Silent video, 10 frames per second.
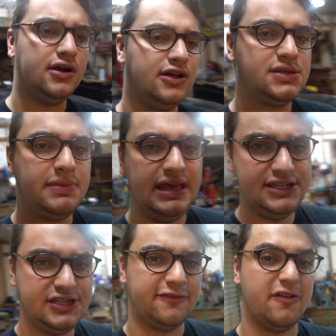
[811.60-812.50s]
it'll also be
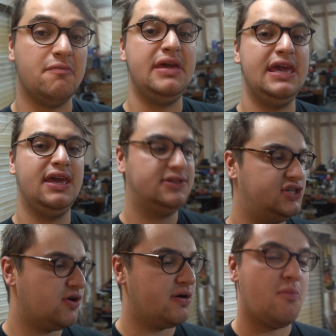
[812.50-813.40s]
easier for me to
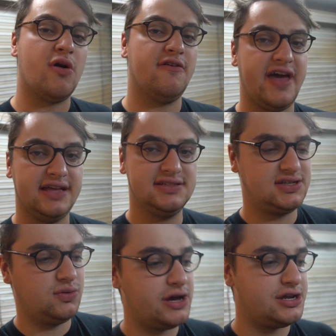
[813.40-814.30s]
go to more events,